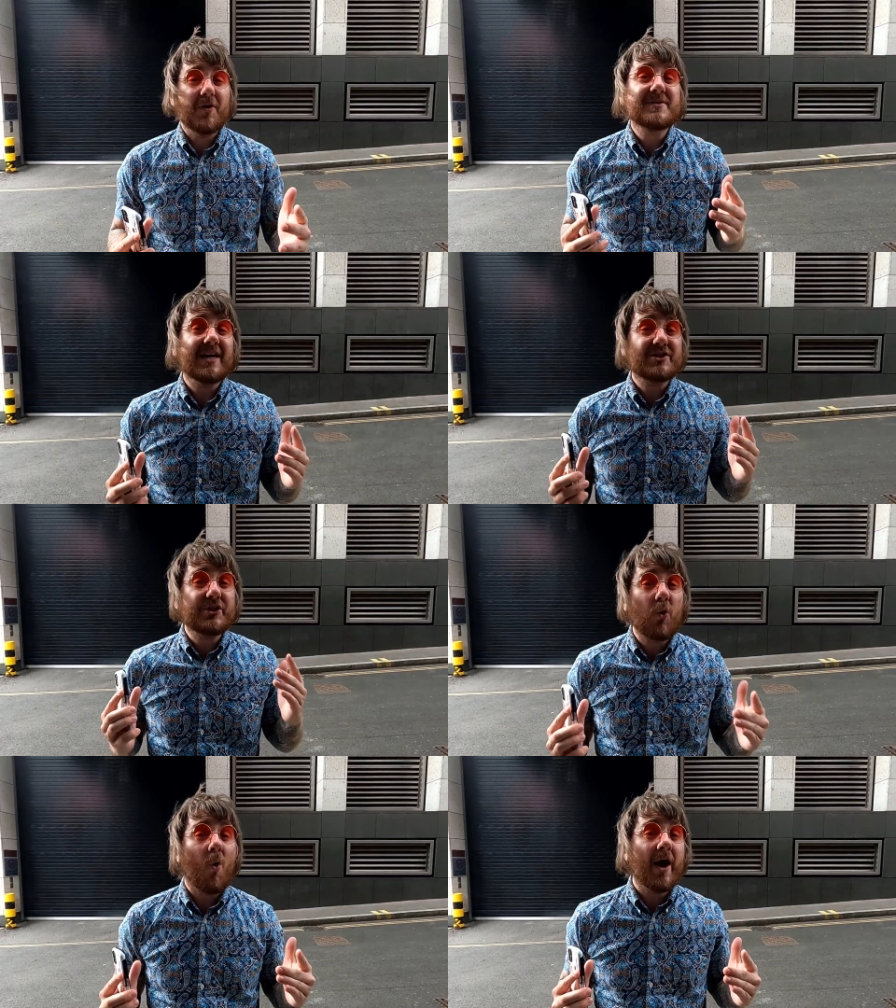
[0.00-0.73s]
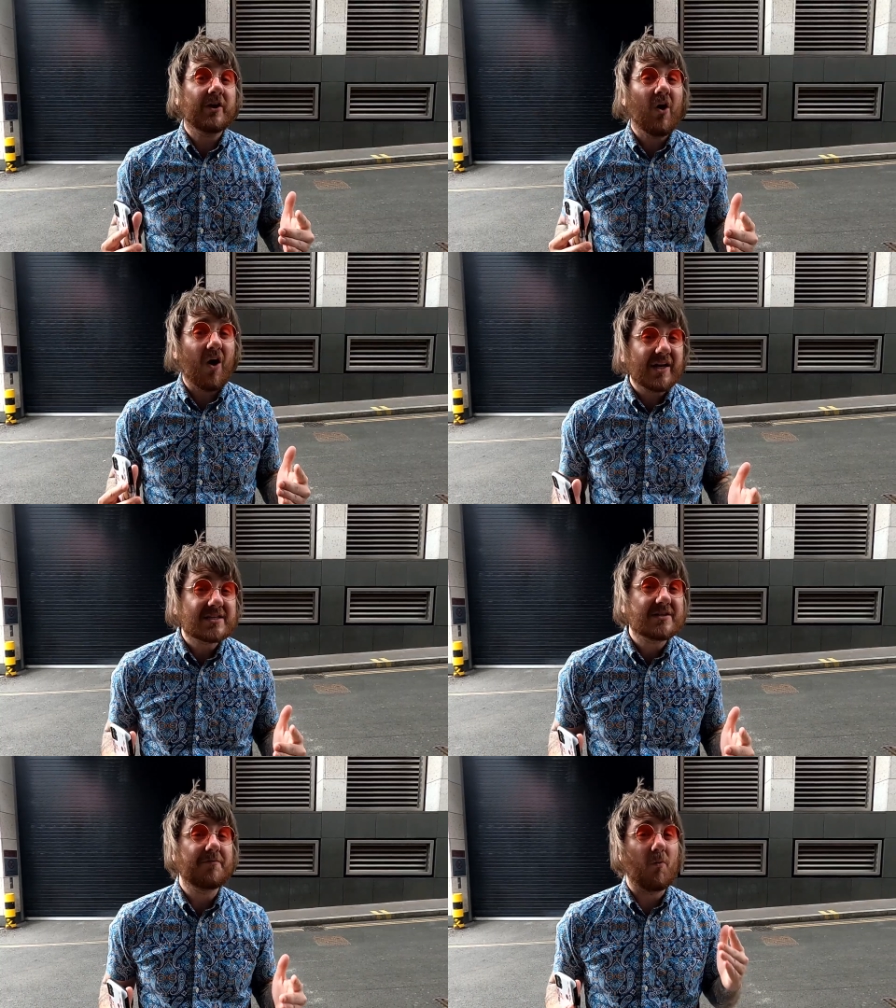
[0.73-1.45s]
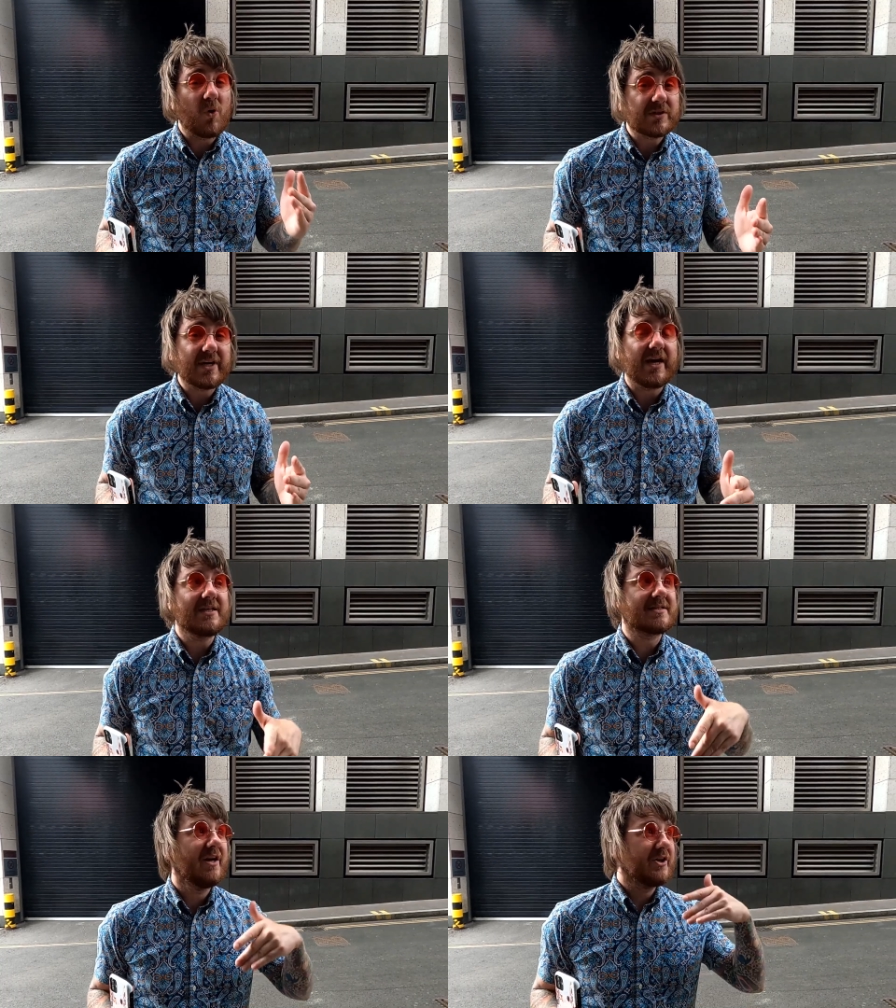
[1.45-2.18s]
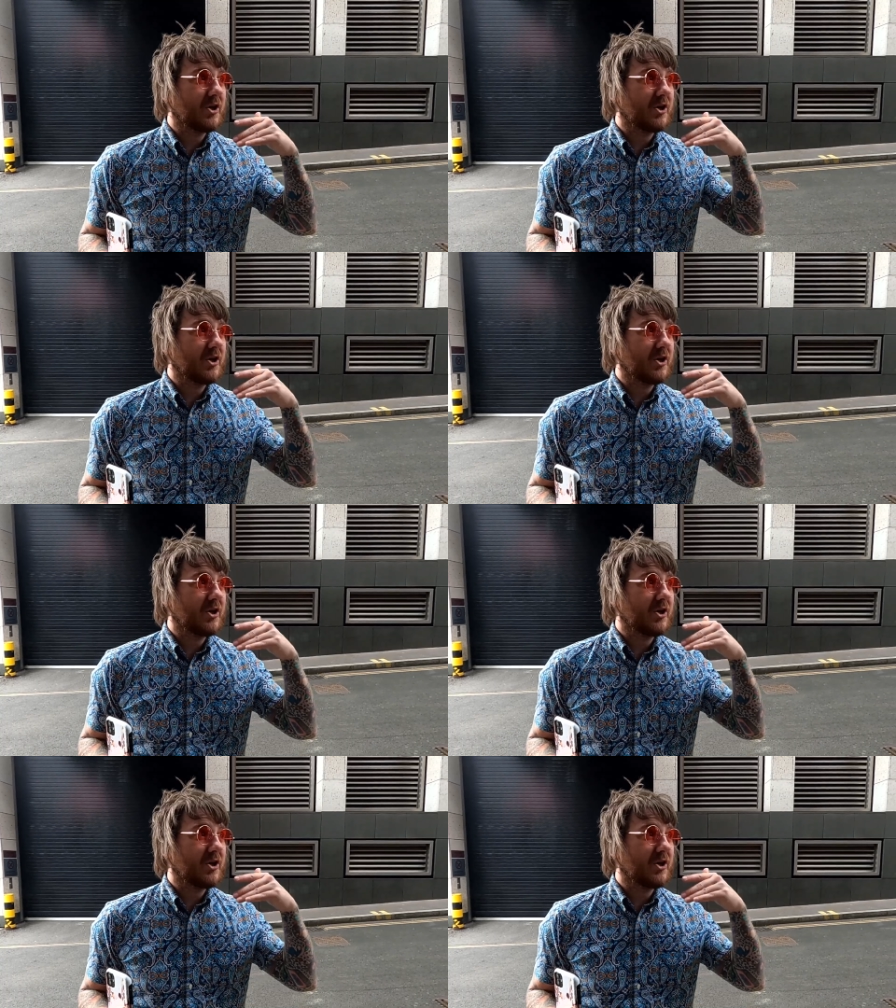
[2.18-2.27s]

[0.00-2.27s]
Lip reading: food's actually quite nice for what it is.